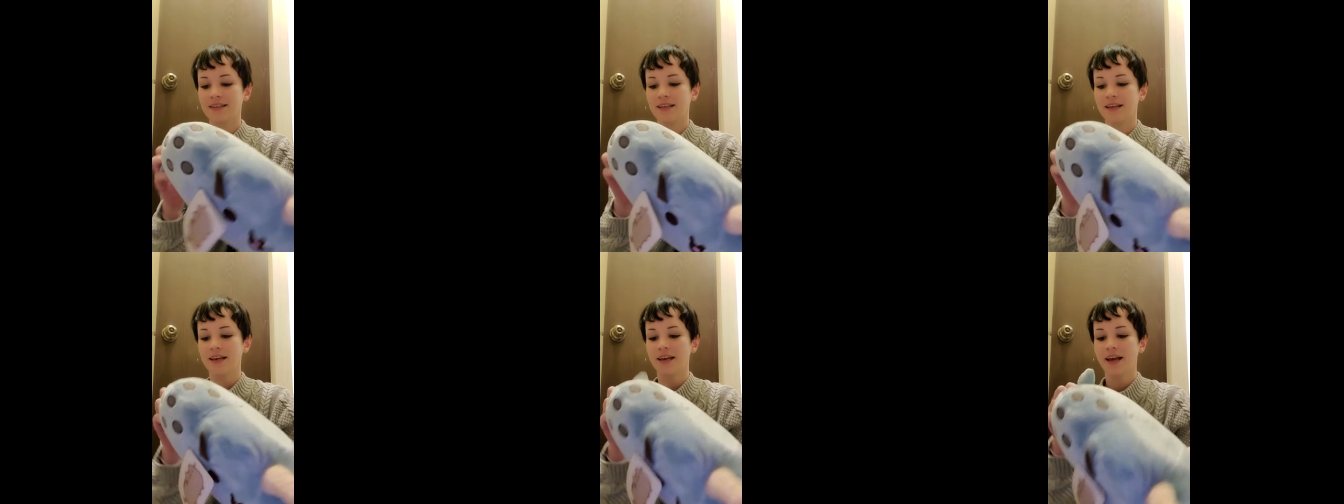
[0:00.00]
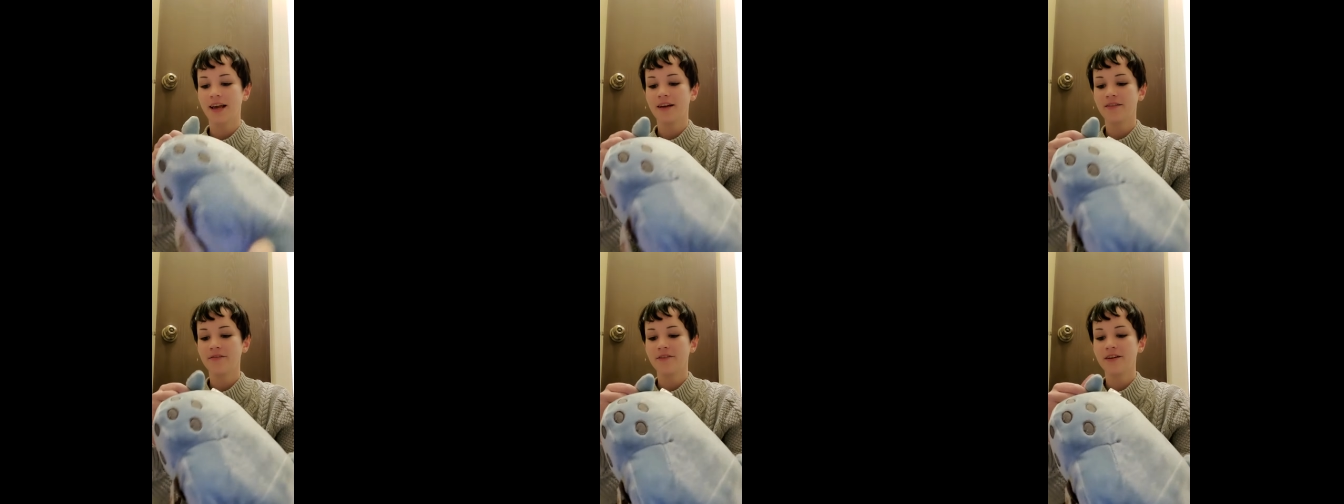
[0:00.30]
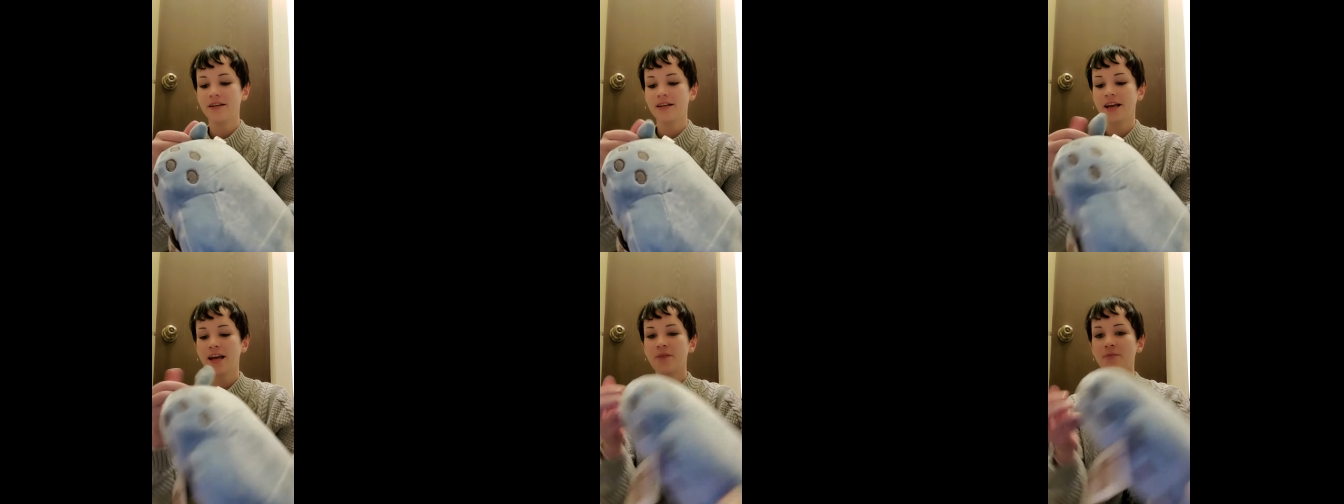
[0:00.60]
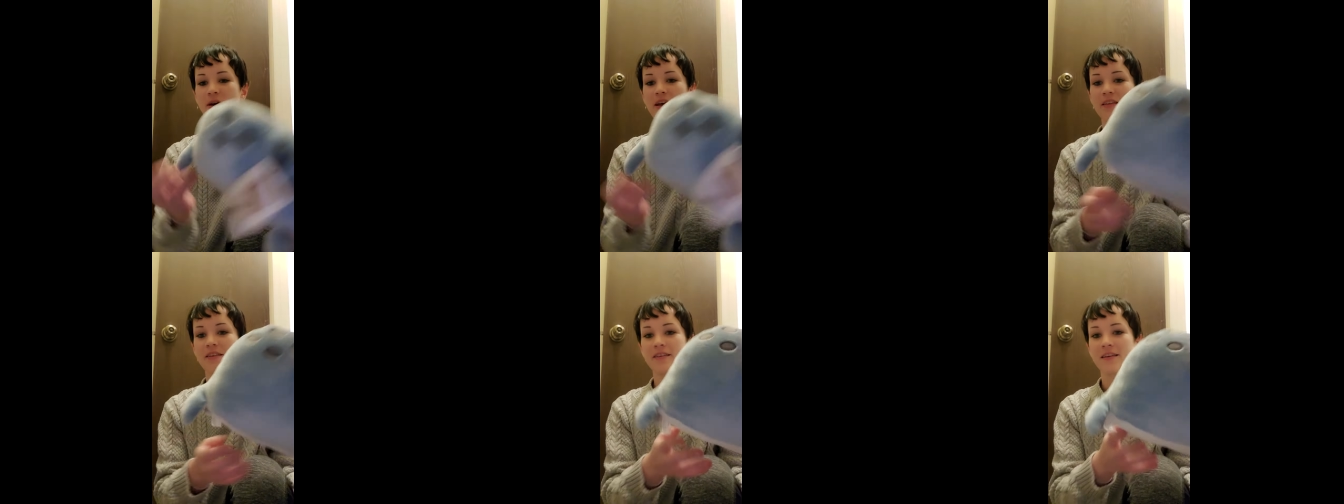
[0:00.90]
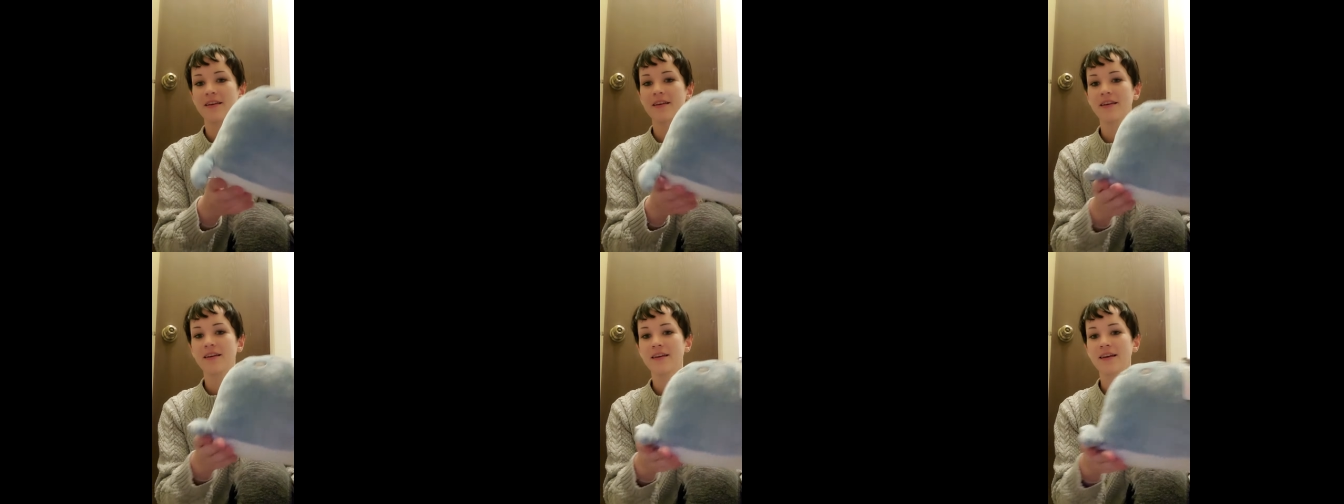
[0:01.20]
Like every time I
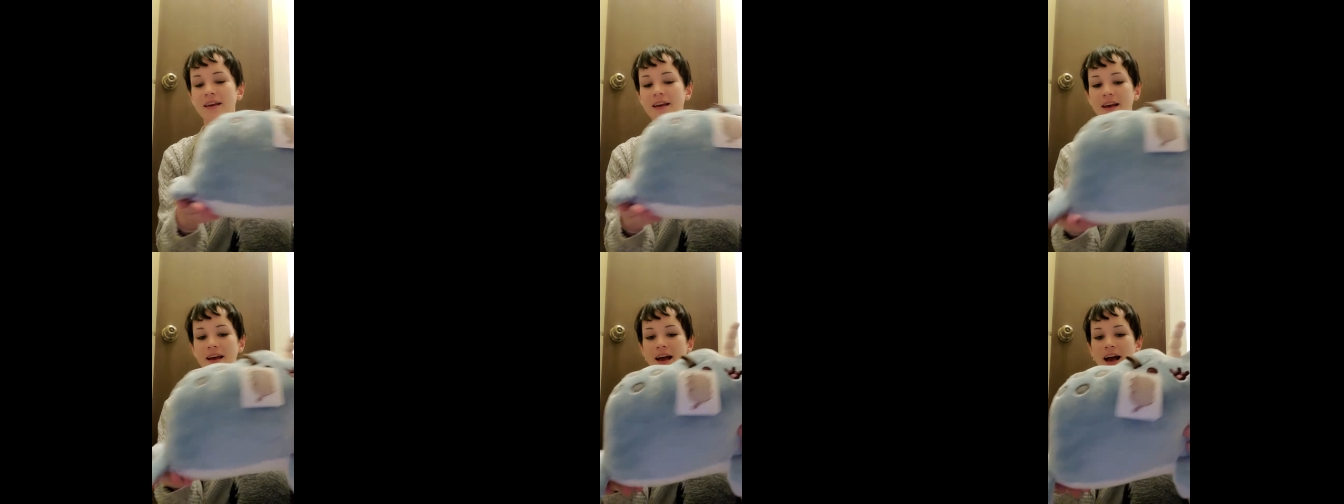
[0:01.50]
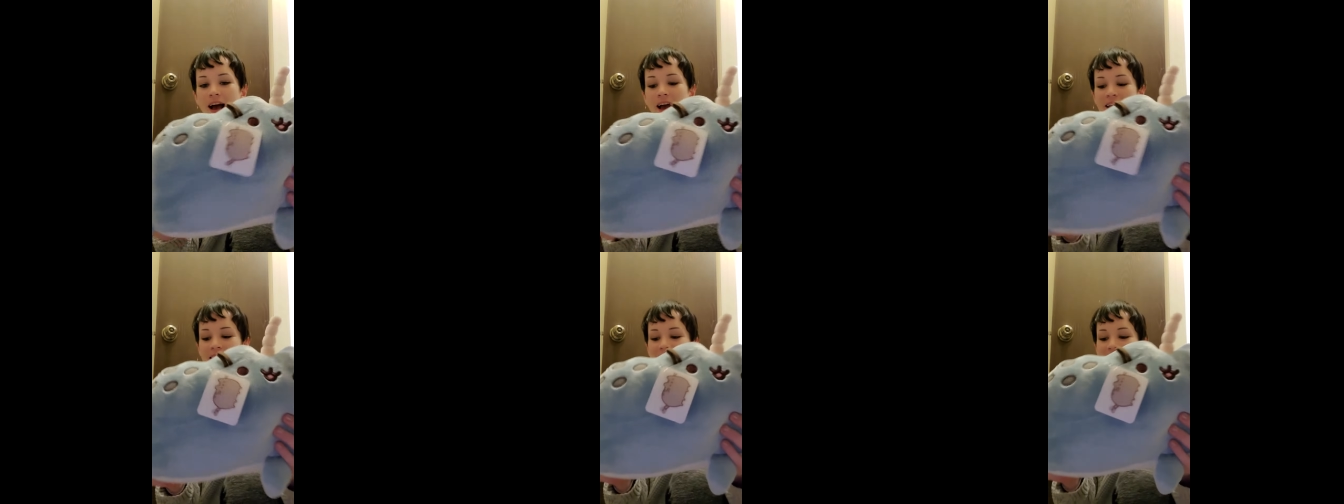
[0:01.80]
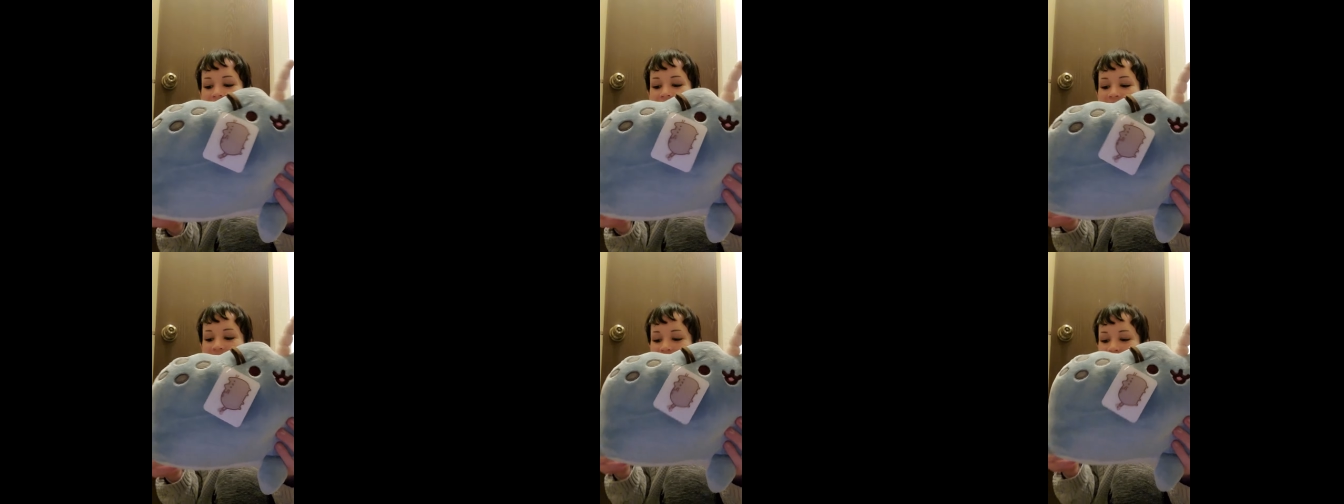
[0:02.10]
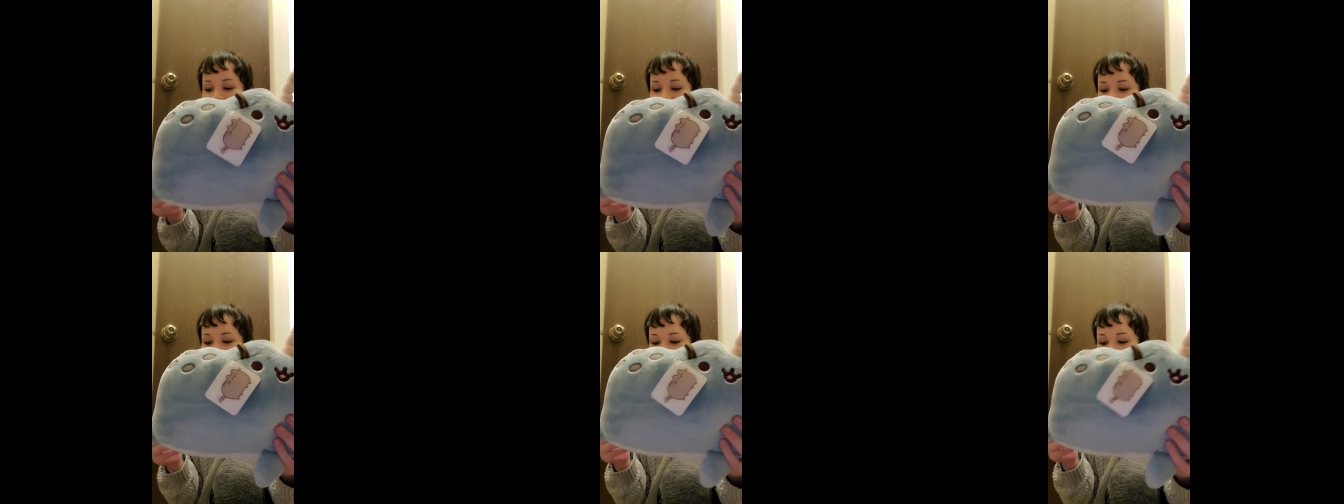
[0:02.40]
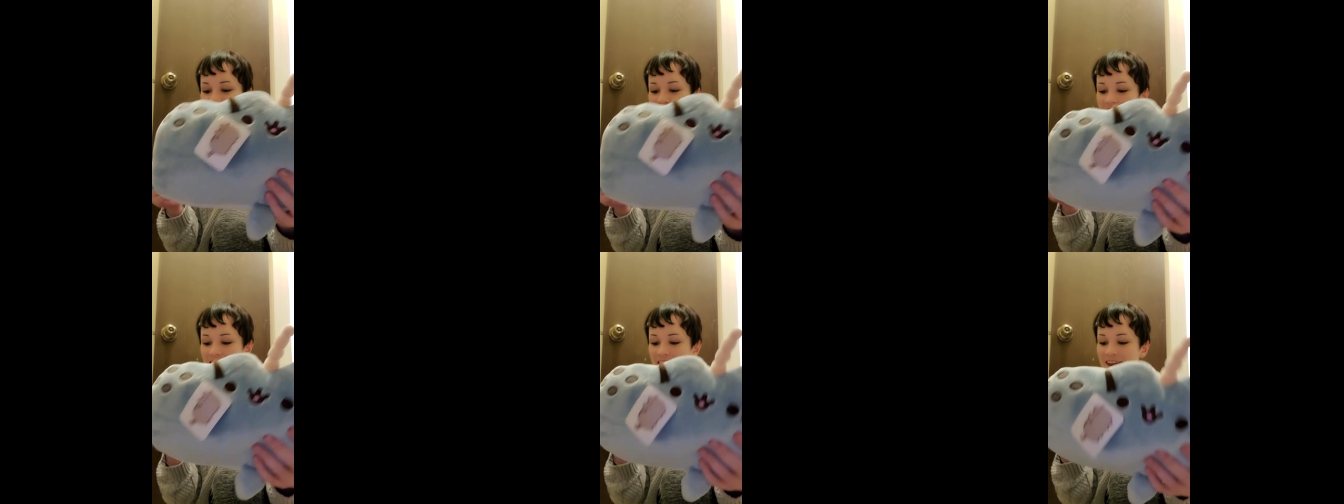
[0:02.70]
think I can't
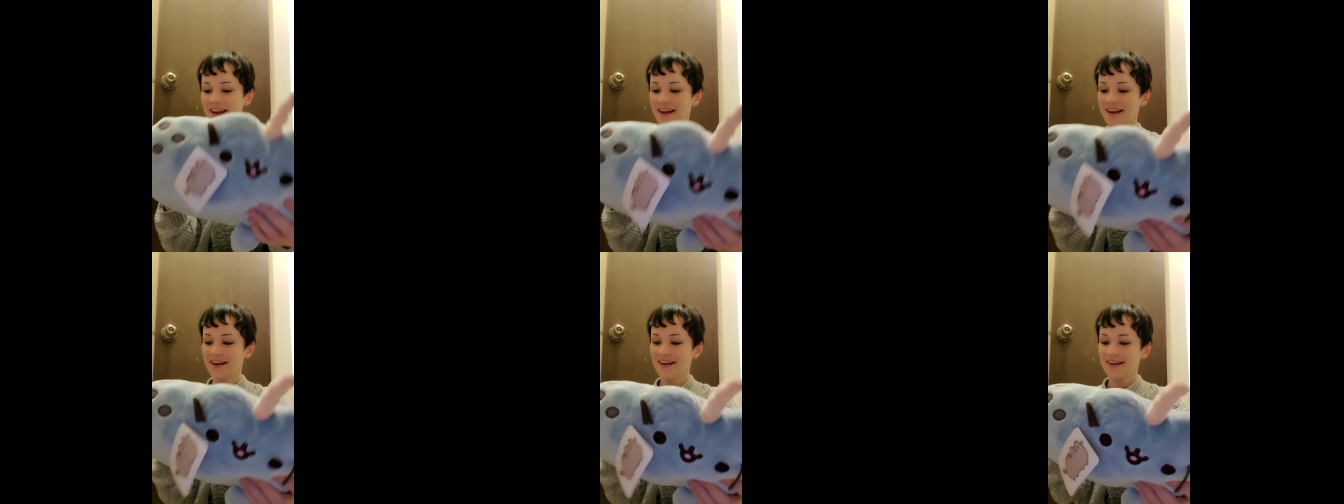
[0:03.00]
get